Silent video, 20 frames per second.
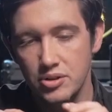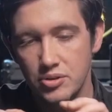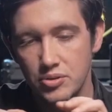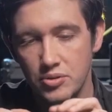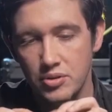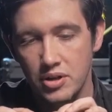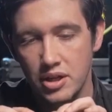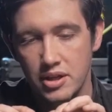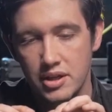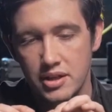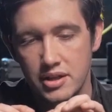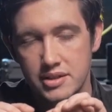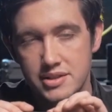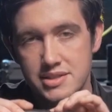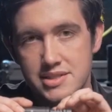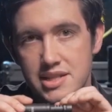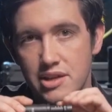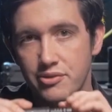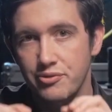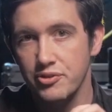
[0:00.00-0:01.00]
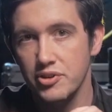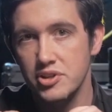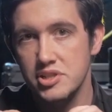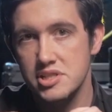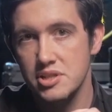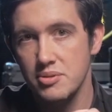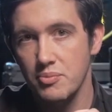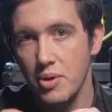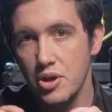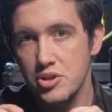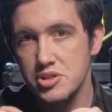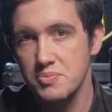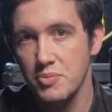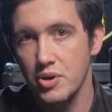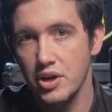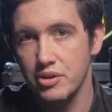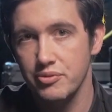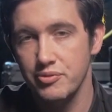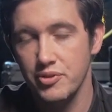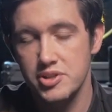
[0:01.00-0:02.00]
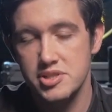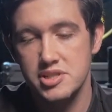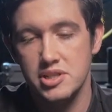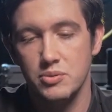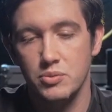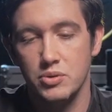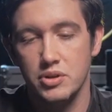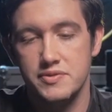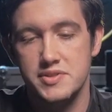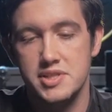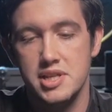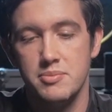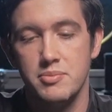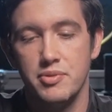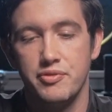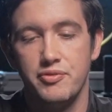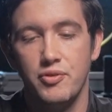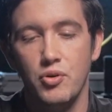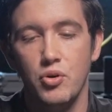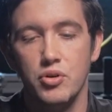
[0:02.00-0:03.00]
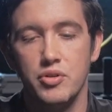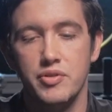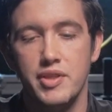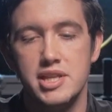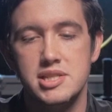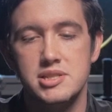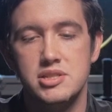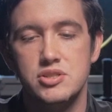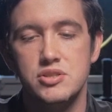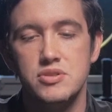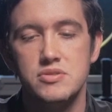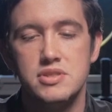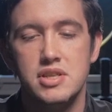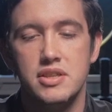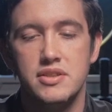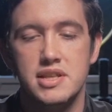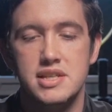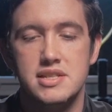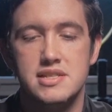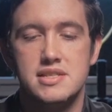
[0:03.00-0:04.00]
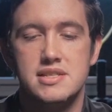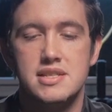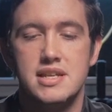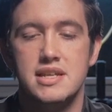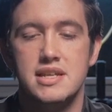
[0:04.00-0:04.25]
a little different to most microphones that you would have seen before, and that's due to this